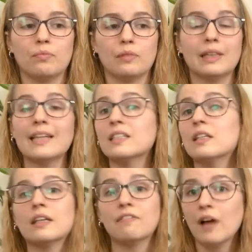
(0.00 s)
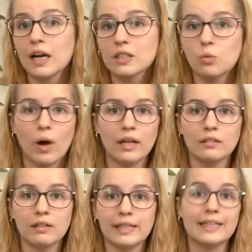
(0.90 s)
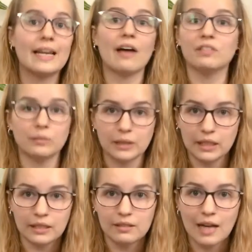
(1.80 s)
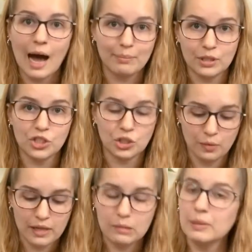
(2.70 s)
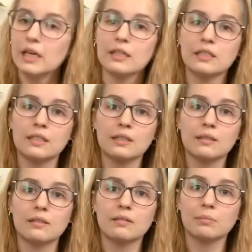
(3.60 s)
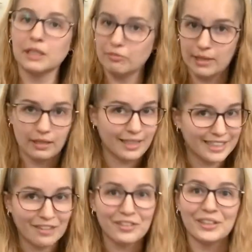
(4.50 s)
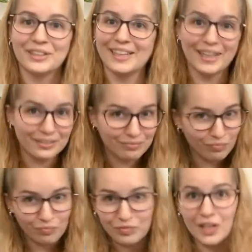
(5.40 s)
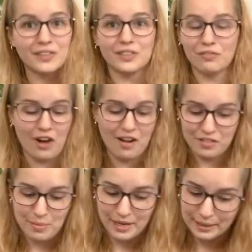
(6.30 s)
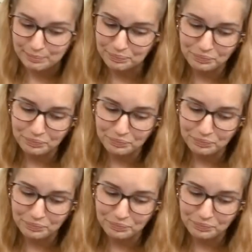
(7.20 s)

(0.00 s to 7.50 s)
lessen the effects when it inevitably happens to us because believe me, it definitely does for everybody.